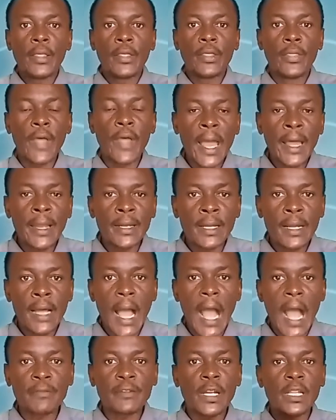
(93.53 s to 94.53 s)
Then,
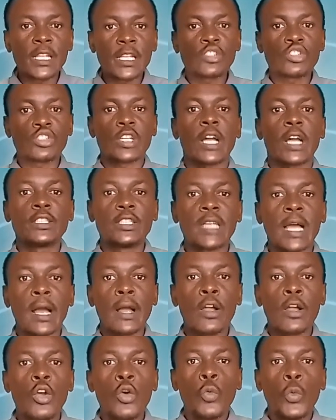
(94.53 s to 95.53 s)
after the
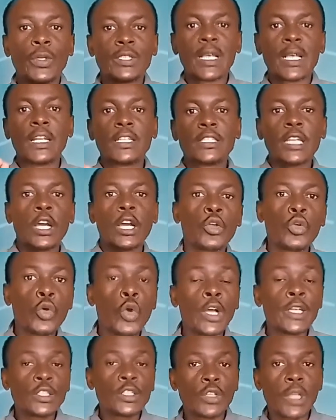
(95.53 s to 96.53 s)
structure, we shall take you
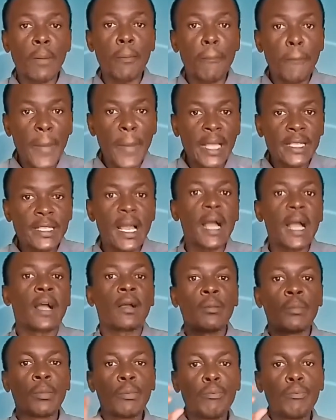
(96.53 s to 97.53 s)
into the major
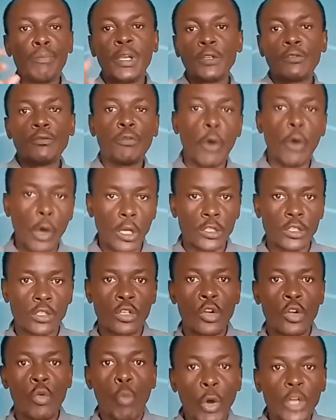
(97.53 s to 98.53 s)
pitfalls,
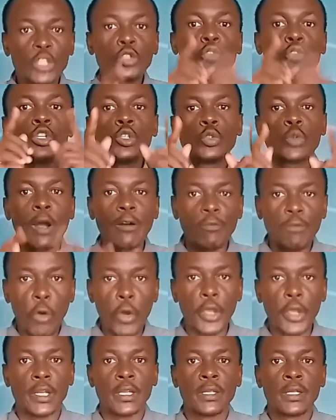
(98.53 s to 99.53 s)
what you need to
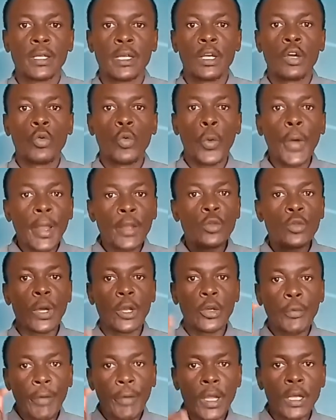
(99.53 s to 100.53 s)
avoid when you are
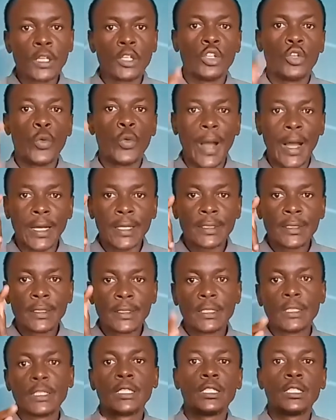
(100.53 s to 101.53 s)
doing your
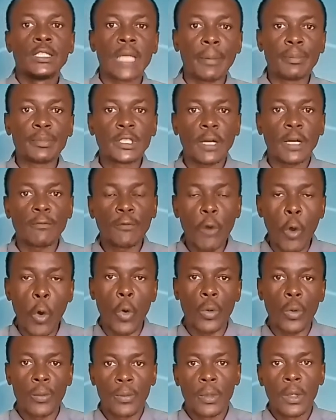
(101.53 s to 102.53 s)
chapter
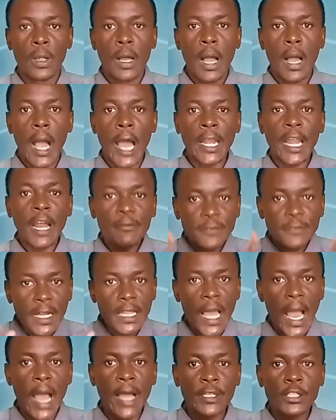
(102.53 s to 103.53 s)
4. And after
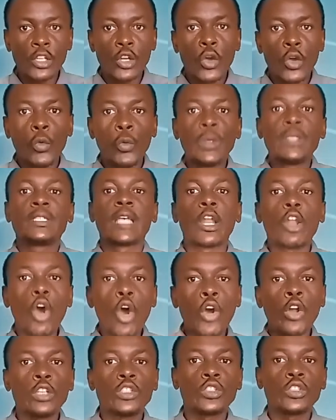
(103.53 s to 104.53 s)
that, we shall
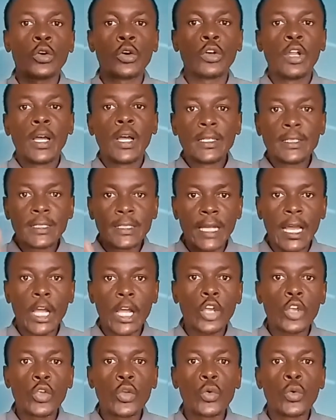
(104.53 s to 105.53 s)
also
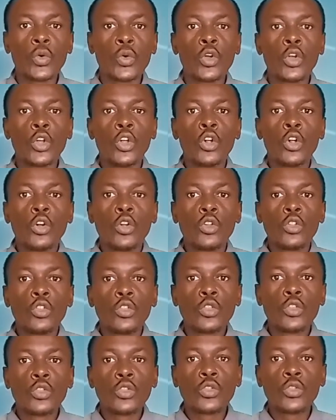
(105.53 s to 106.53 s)
take you
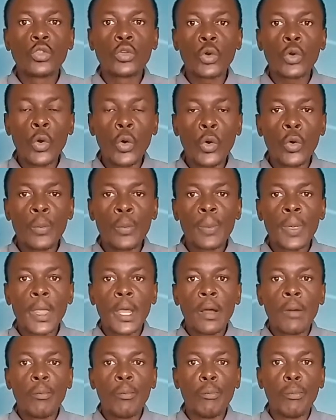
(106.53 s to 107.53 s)
through
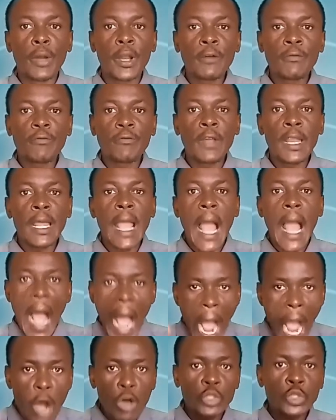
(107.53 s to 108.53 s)
briefly
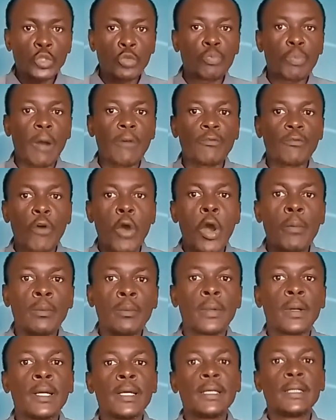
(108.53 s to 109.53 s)
how to
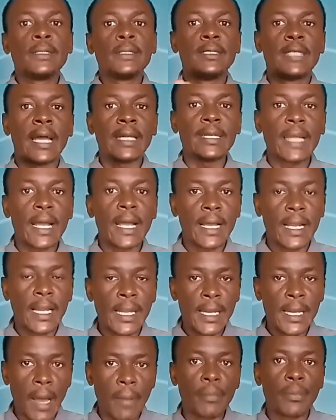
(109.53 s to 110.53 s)
perform data
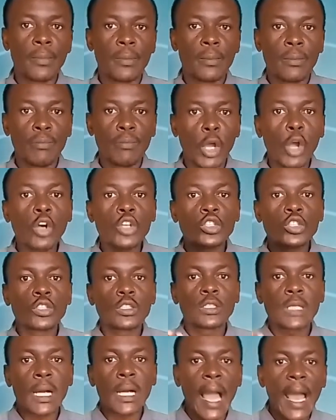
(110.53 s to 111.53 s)
cleanup
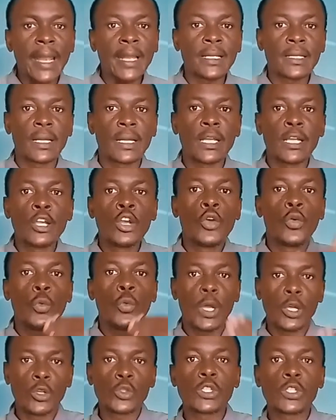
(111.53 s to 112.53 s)
because currently we
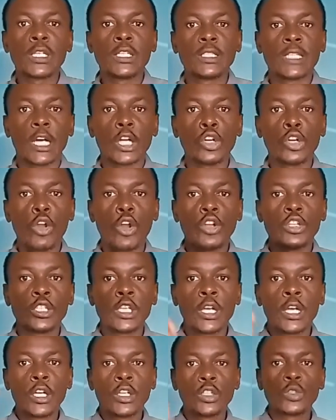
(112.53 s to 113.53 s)
are using
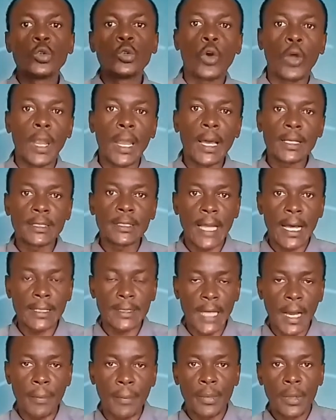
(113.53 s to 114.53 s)
technology to collect
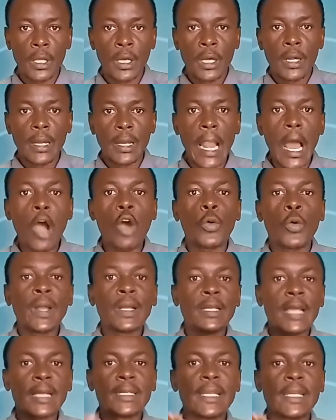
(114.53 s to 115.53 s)
data. Now, when
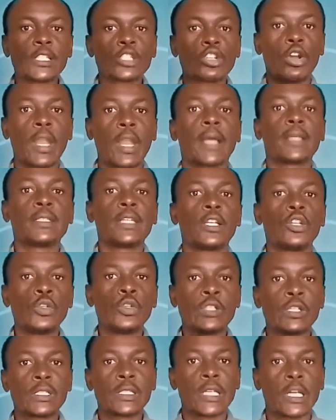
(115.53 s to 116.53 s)
data is collected
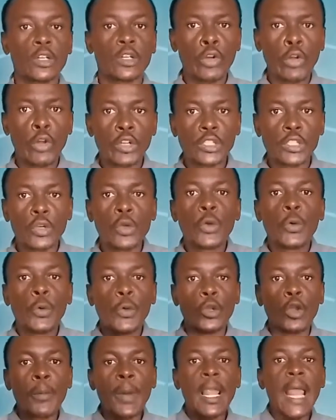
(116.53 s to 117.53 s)
using technology,
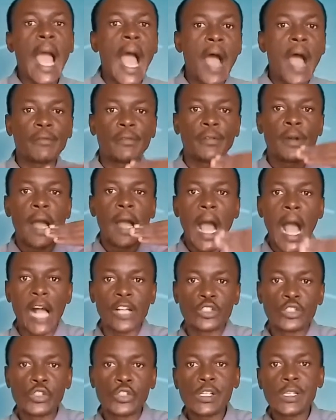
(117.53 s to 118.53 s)
normally have
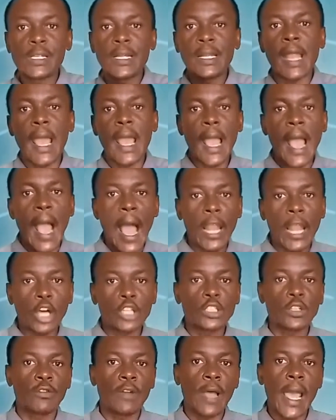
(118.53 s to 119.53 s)
associated a
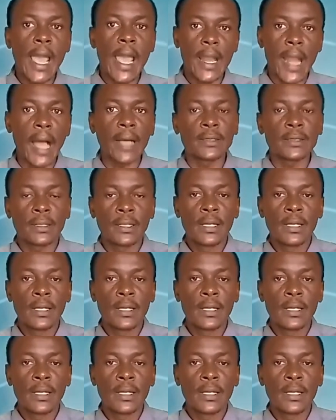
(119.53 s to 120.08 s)
lot of errors.